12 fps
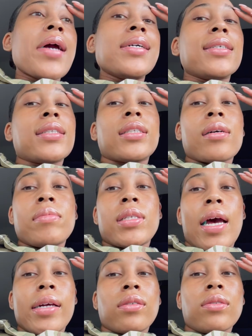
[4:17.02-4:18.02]
And some
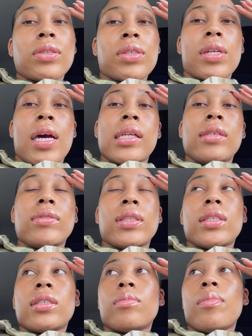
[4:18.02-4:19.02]
cycles are not even
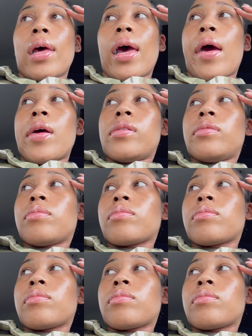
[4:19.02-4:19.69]
this bad.